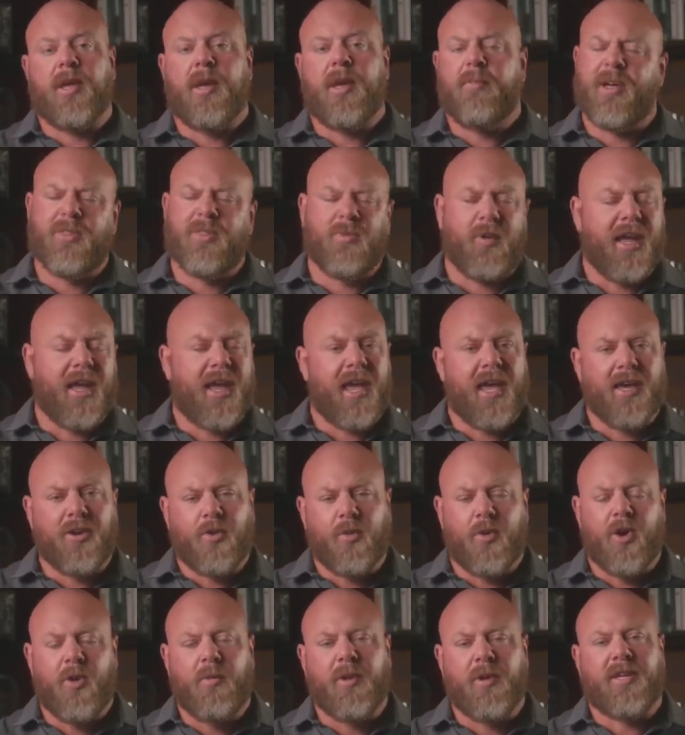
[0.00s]
And by the way,
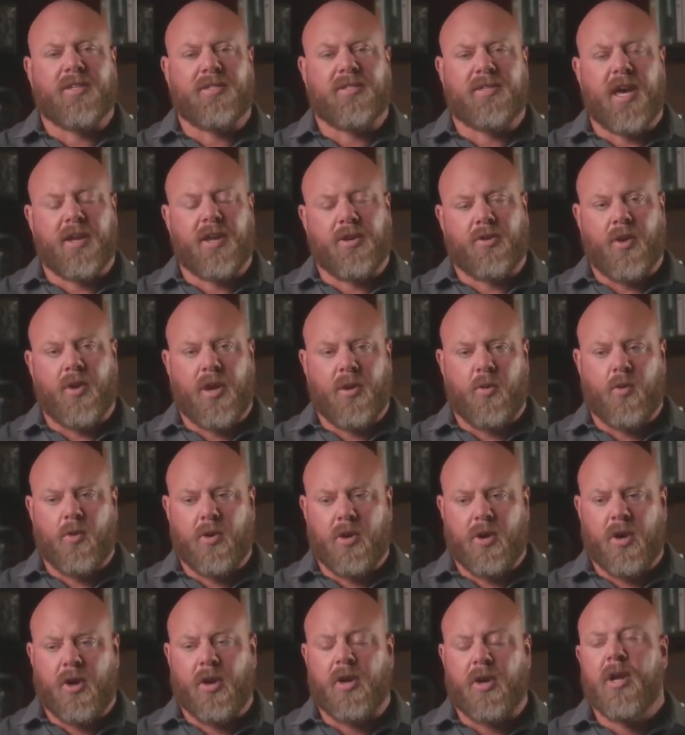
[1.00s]
anaerobic is not a great
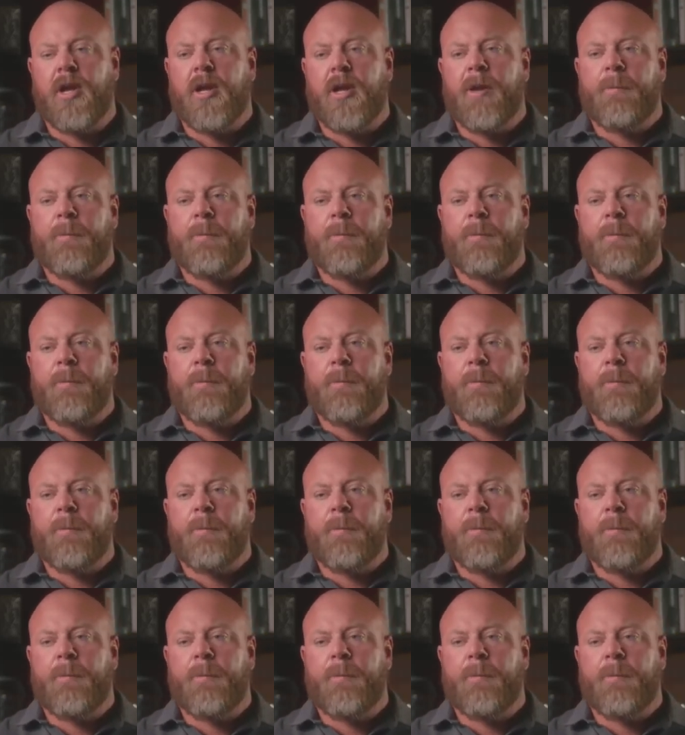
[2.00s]
word